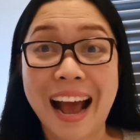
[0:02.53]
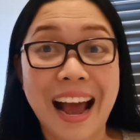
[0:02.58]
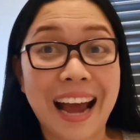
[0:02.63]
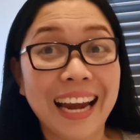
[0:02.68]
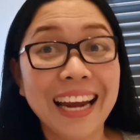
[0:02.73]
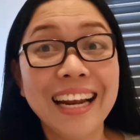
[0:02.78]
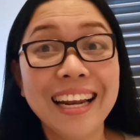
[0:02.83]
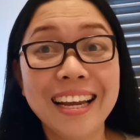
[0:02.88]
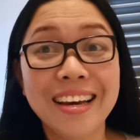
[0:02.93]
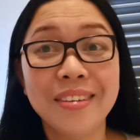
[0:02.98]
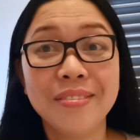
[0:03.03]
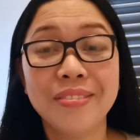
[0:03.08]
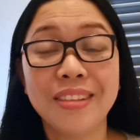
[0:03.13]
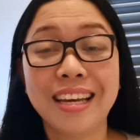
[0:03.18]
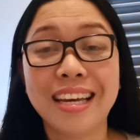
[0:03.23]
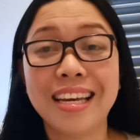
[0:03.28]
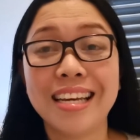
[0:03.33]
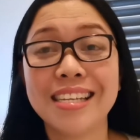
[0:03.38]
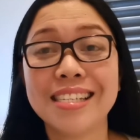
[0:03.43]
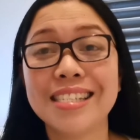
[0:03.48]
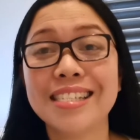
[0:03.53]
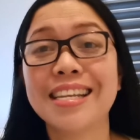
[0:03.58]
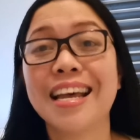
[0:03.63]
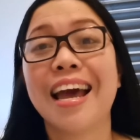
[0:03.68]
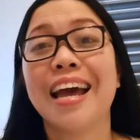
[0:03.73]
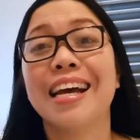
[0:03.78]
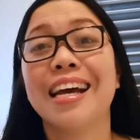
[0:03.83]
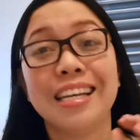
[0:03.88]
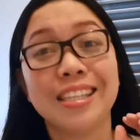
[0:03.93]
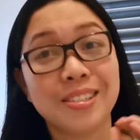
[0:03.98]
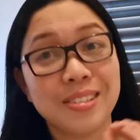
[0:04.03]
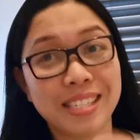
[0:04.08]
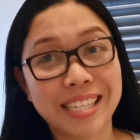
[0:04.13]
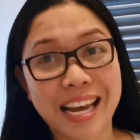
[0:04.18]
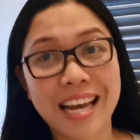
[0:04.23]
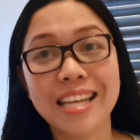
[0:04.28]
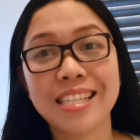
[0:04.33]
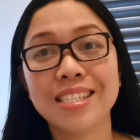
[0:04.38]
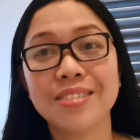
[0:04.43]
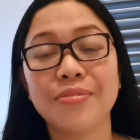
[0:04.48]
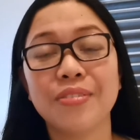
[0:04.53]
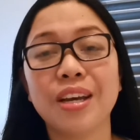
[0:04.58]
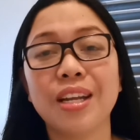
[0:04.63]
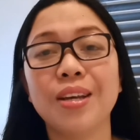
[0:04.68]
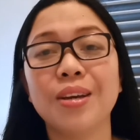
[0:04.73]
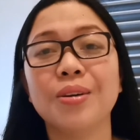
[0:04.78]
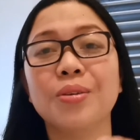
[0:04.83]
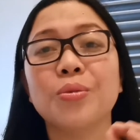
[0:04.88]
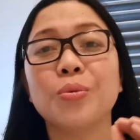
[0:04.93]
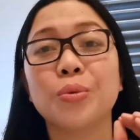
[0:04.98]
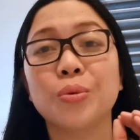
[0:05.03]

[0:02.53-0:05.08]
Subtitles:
Hi lovelies! In today's video,